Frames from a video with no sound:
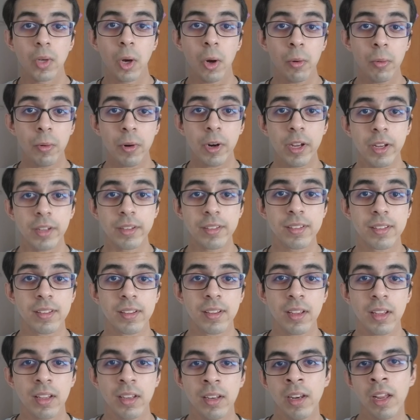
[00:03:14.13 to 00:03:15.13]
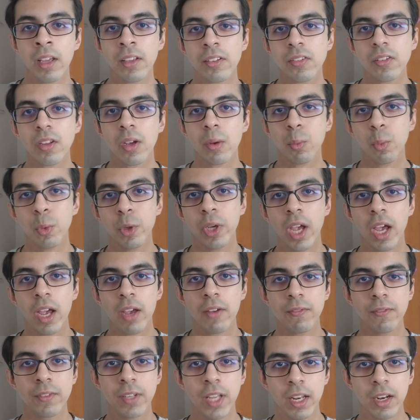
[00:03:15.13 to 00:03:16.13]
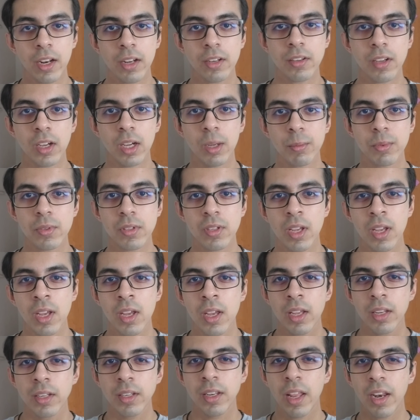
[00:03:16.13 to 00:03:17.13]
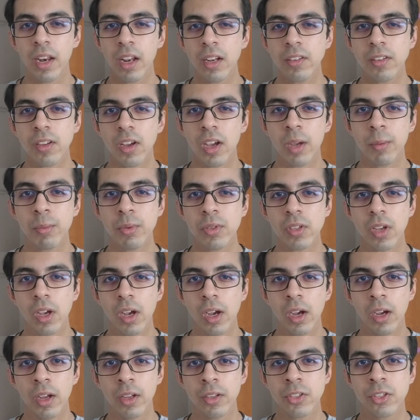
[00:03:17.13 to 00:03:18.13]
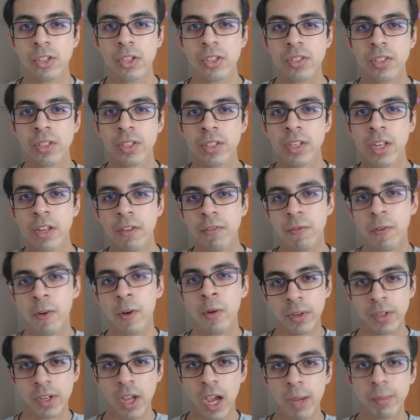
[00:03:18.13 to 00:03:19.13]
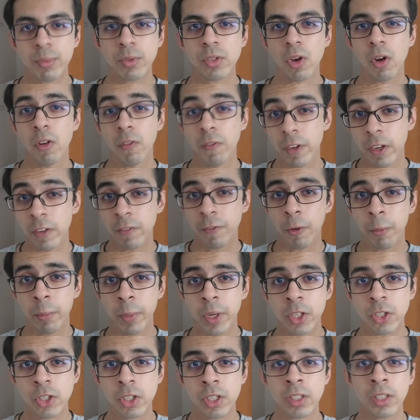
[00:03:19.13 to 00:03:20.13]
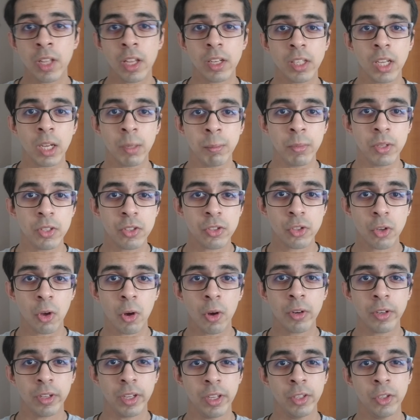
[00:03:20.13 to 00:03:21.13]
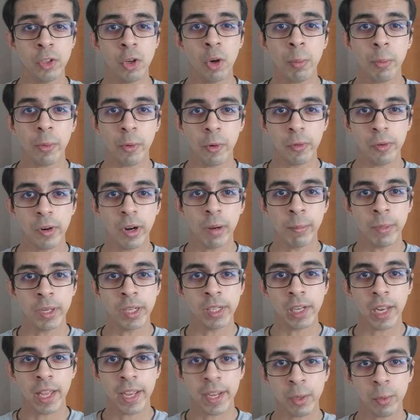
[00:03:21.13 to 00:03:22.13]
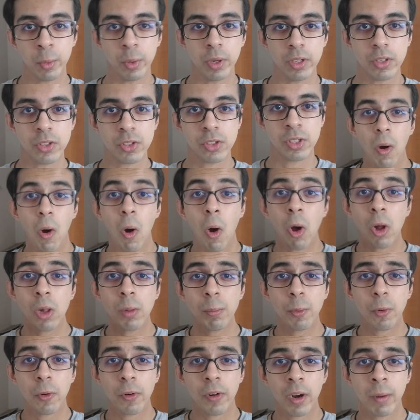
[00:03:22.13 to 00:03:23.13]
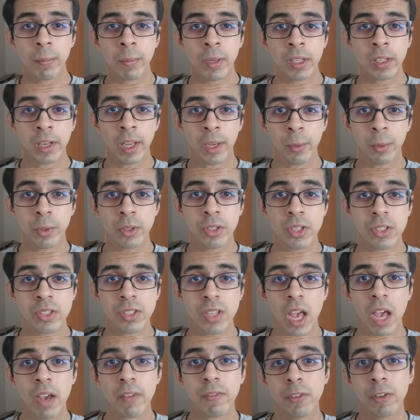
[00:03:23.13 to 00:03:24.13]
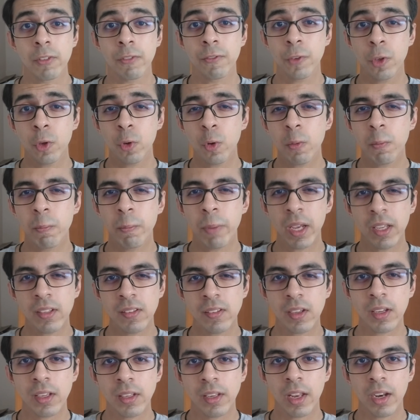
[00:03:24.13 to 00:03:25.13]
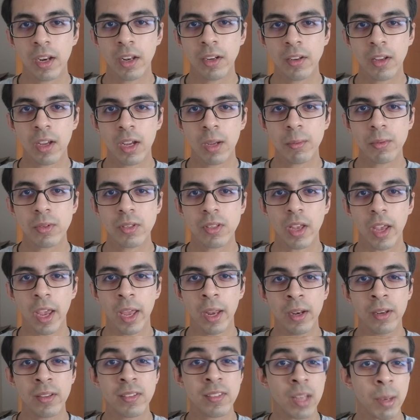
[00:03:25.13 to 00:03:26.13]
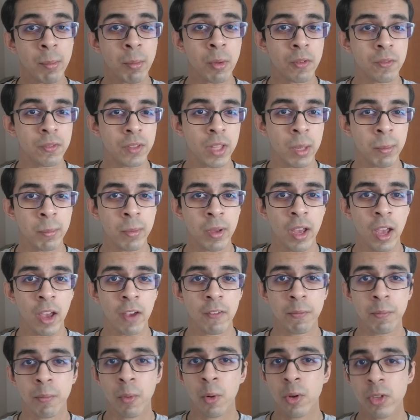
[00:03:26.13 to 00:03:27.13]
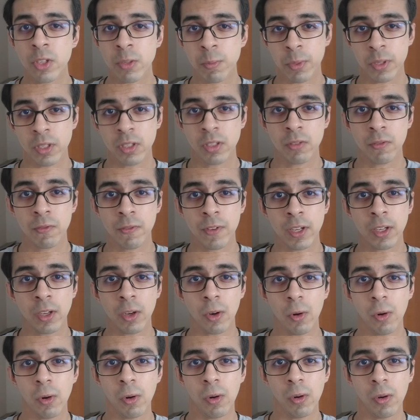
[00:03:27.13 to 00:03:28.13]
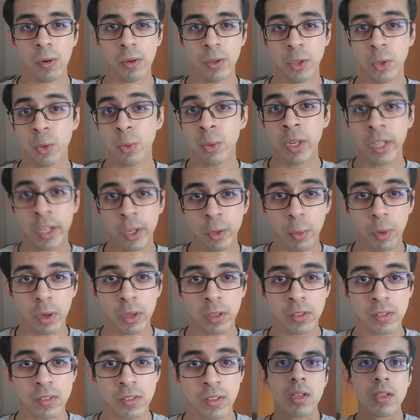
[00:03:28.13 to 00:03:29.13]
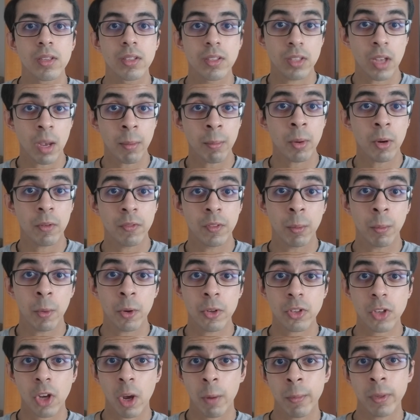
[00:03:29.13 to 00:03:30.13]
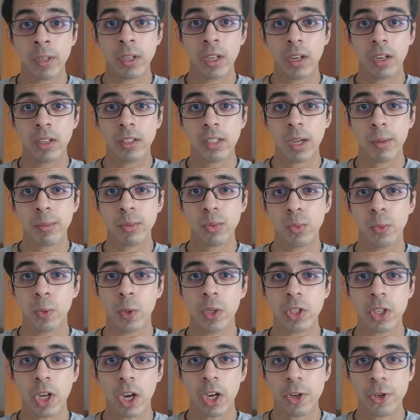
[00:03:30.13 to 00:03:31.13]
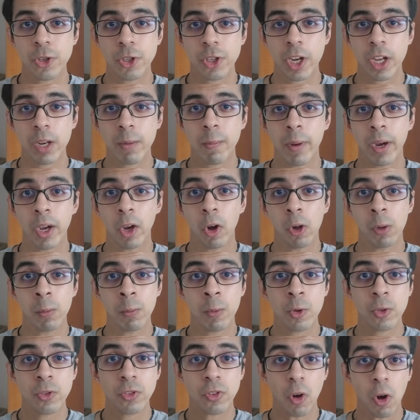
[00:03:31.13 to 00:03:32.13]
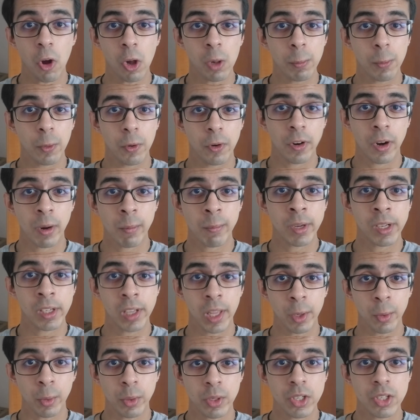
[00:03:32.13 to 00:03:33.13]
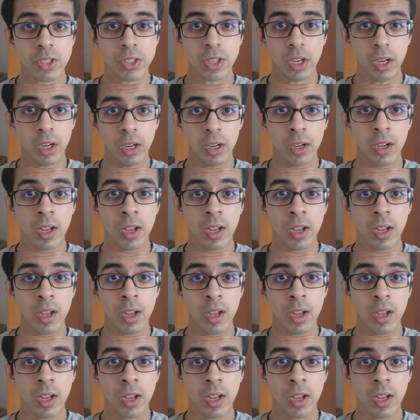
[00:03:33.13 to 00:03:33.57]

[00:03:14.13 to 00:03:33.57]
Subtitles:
Alright, next up we have data types. Data types are just different types of information that can be stored in your programming language. All programming languages have a few basic data types, and some of them have more specific or unique ones. Some of the most common data types which are shared by almost all programming languages are